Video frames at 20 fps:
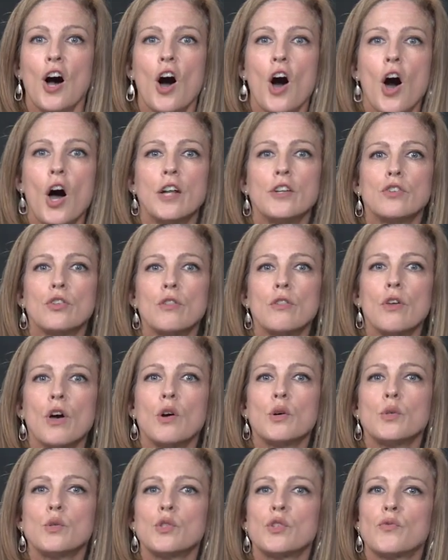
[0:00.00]
onto
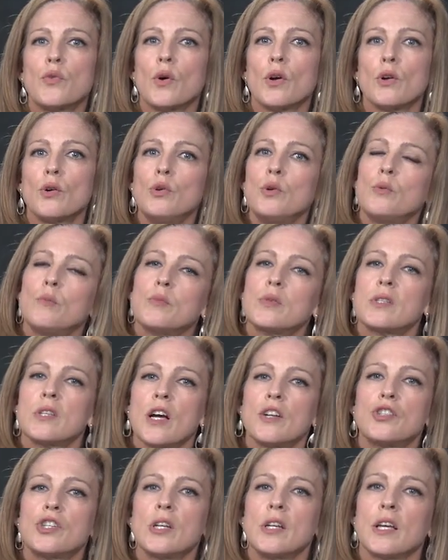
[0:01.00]
those for whom
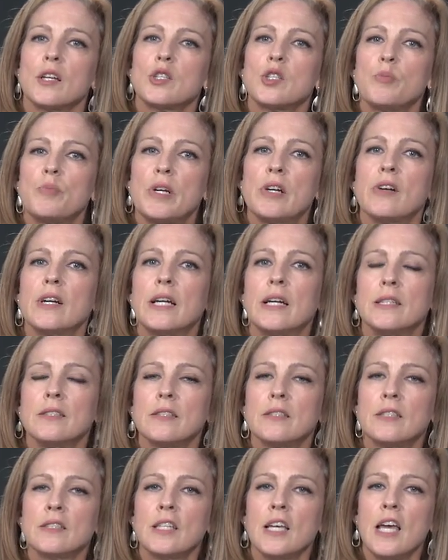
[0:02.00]
such an
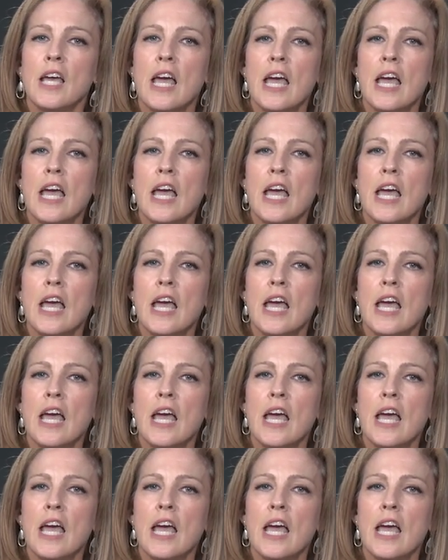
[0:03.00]
experience